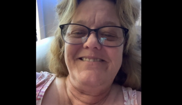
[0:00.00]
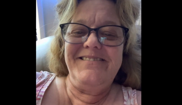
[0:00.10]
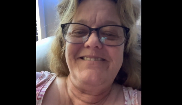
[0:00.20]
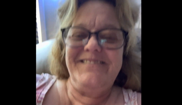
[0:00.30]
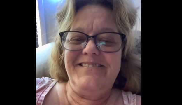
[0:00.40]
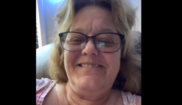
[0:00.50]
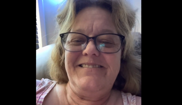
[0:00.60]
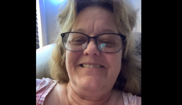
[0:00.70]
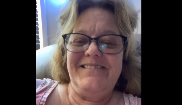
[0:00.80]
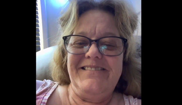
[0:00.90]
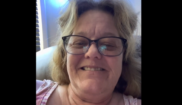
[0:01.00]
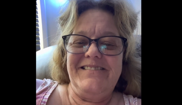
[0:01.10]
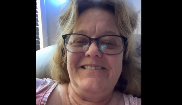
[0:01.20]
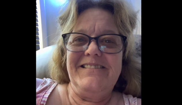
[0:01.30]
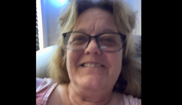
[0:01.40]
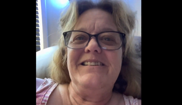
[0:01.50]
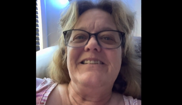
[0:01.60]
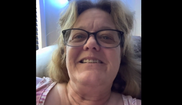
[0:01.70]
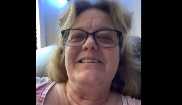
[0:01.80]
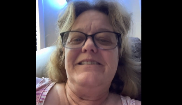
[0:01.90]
Nothing is said.